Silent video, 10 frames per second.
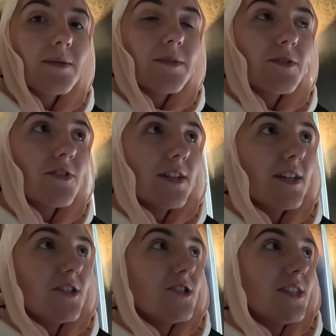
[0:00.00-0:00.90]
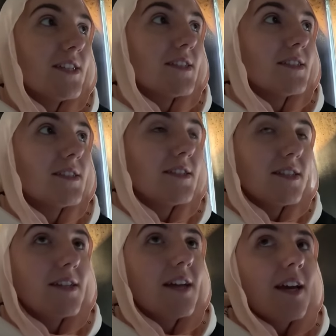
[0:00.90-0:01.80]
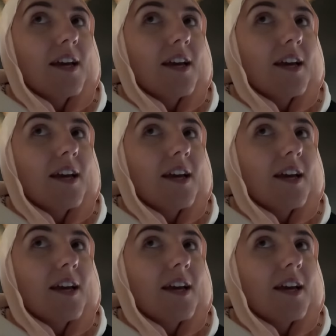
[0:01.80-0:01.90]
something really interesting to see,